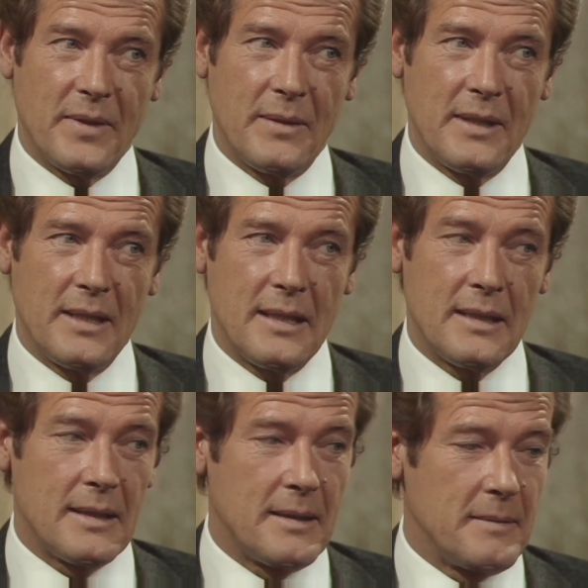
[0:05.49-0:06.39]
We,
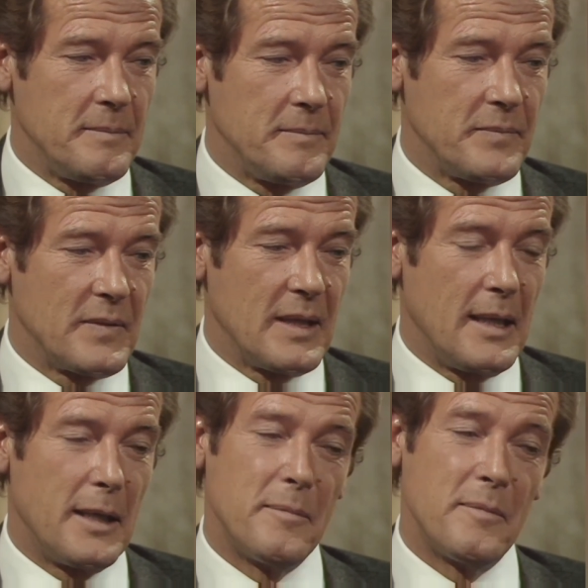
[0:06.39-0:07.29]
and uh,
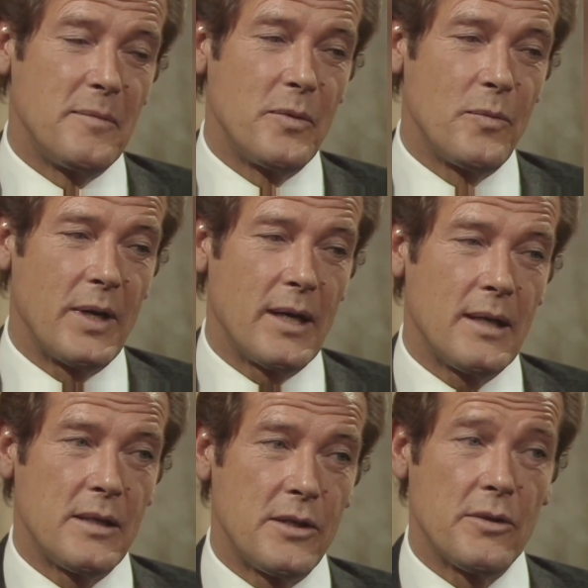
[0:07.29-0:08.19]
our, we
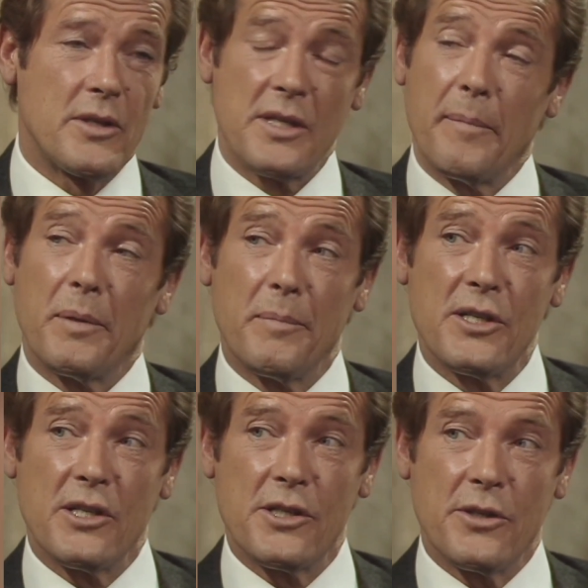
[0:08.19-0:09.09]
had, you know, to get
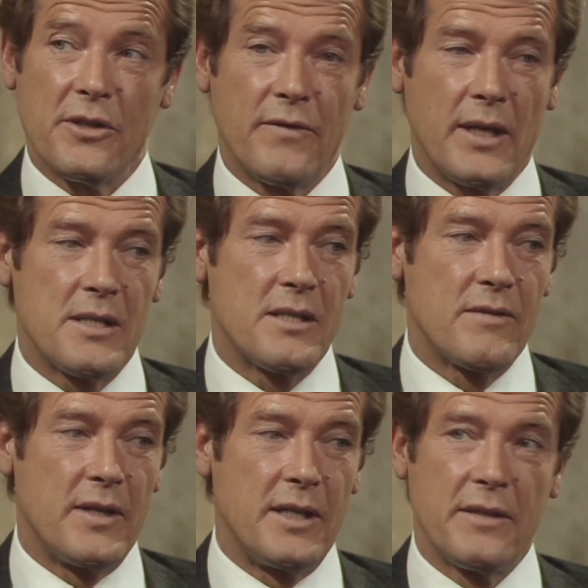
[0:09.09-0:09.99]
permission to shoot in Venice
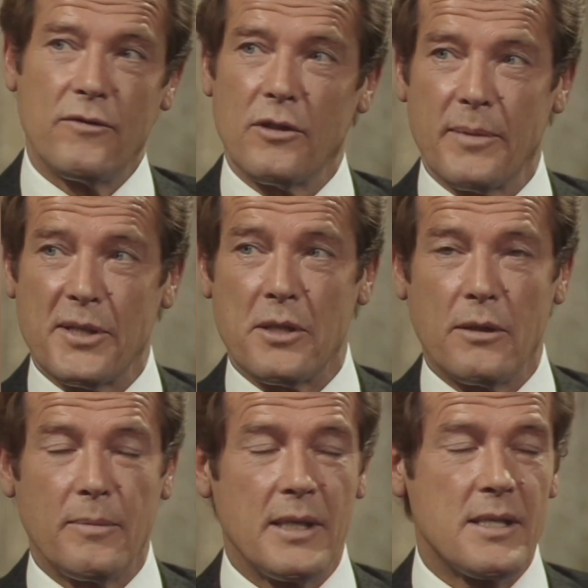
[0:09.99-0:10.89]
is very difficult because the
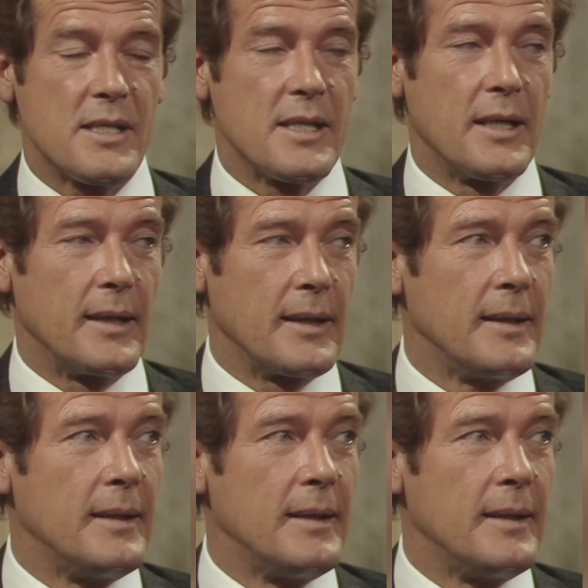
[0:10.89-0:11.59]
whole place is sinking.